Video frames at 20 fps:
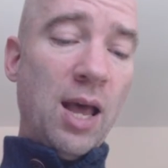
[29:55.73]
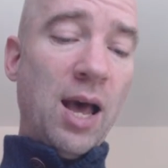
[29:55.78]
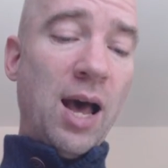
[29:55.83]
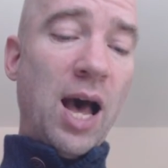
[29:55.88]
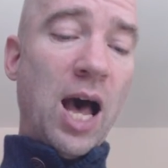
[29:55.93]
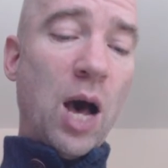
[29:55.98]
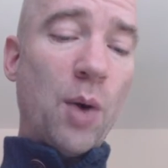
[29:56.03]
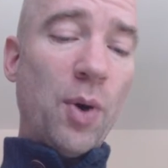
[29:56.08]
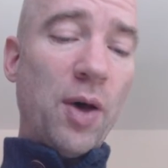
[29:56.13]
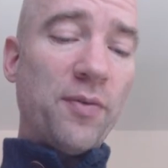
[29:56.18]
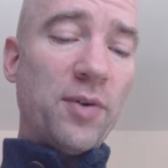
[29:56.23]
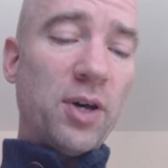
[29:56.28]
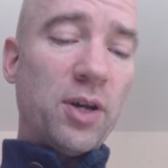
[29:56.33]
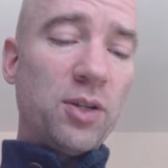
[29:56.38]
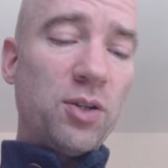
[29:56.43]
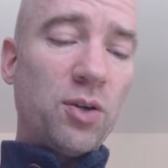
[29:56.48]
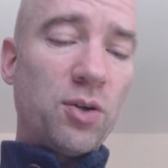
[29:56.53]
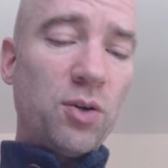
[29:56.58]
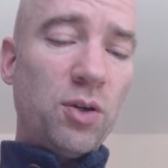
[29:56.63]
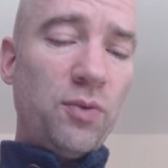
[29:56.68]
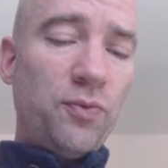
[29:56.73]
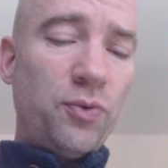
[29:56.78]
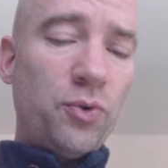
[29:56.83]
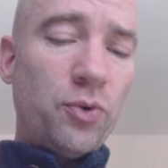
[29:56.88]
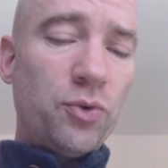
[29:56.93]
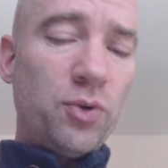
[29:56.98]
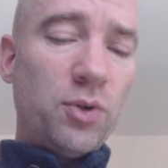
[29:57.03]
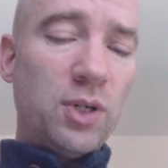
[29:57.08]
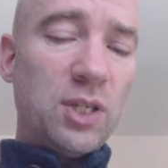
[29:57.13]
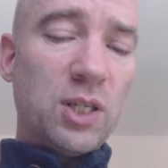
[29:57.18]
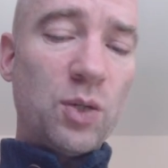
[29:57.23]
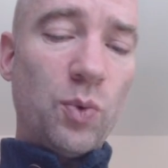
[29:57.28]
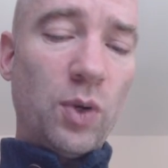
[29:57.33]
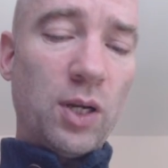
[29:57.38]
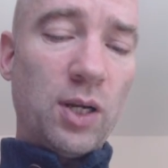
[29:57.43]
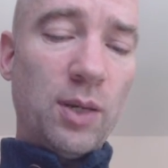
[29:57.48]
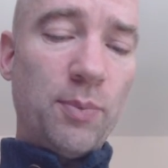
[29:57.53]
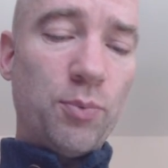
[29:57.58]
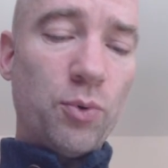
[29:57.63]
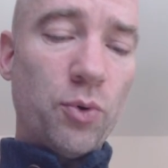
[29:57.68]
However, your good fortune is
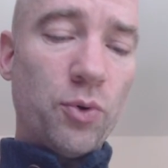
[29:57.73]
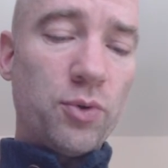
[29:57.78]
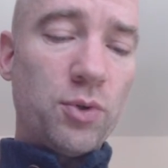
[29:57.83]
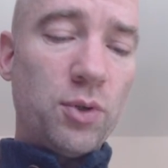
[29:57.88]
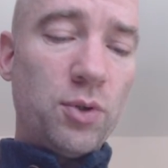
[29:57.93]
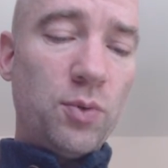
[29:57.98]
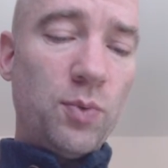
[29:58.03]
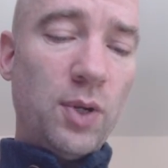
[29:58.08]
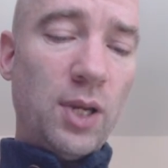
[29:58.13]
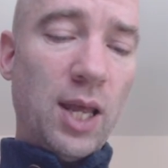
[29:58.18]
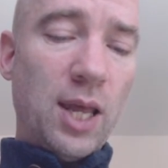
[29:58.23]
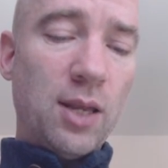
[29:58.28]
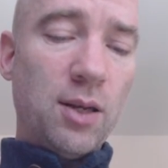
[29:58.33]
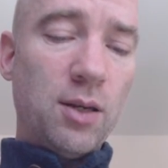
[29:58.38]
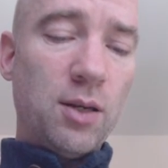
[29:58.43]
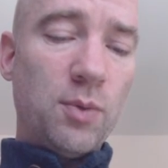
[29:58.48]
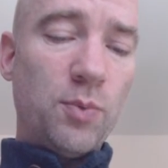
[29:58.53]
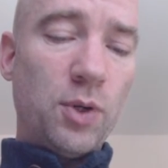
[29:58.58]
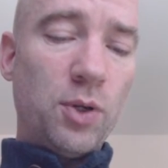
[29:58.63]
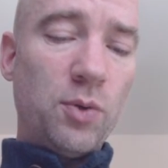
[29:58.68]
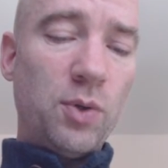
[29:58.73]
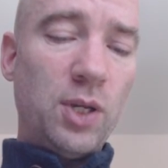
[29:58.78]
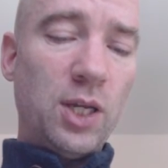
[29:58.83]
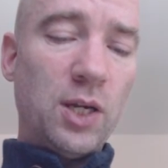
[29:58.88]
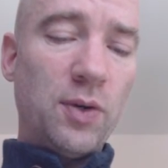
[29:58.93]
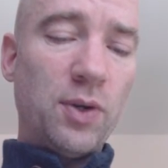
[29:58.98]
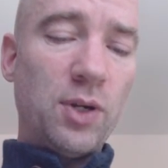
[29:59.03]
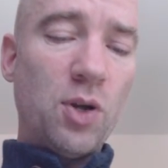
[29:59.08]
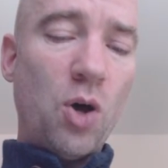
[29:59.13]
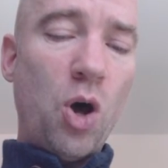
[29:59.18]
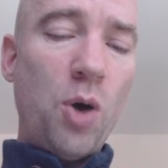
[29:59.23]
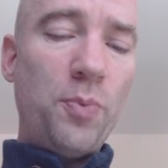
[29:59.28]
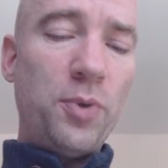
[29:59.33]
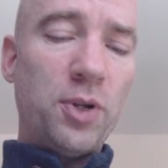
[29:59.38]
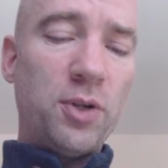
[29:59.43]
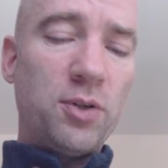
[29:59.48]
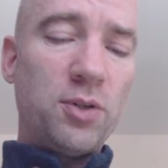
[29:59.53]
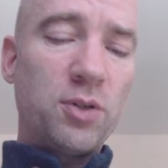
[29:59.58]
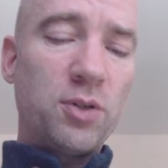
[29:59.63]
quickly brought to an end when you hear an ominous